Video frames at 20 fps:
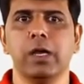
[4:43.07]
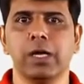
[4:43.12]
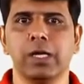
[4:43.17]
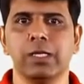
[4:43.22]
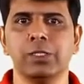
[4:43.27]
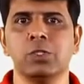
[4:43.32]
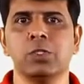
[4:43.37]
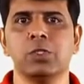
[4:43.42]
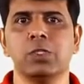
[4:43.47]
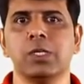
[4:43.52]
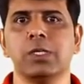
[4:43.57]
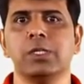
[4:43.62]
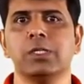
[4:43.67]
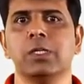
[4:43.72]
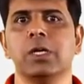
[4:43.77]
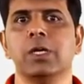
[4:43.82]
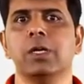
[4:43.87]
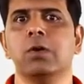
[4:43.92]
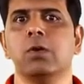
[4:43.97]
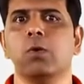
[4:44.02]

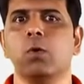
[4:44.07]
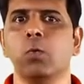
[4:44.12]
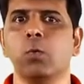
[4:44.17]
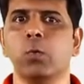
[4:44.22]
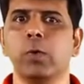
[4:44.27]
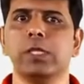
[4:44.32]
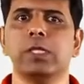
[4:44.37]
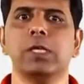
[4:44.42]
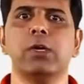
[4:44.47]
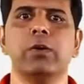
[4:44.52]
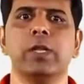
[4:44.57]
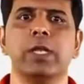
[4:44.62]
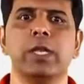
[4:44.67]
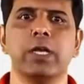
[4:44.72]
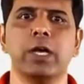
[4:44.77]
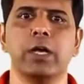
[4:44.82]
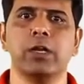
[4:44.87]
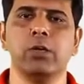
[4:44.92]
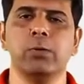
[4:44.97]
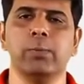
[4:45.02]
constructor without
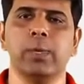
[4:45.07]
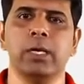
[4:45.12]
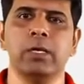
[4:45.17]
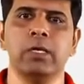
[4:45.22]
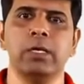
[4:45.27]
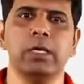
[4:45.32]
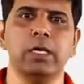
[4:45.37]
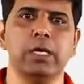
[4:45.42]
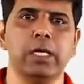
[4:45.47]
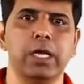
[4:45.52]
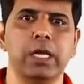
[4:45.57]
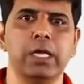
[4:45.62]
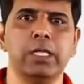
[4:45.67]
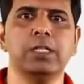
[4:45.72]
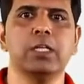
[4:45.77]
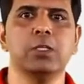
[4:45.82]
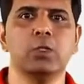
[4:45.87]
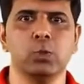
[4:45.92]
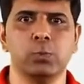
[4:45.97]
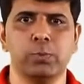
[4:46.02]
any argument
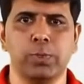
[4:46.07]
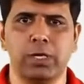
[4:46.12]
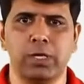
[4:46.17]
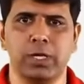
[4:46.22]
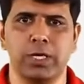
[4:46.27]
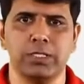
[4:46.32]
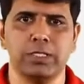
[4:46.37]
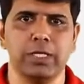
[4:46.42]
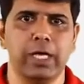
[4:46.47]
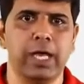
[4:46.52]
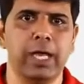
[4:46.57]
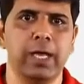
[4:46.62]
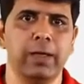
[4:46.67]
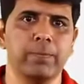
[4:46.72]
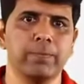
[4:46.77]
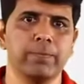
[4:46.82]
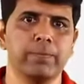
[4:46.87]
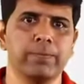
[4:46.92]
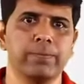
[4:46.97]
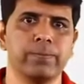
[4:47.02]
in the superclass
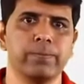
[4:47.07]
A.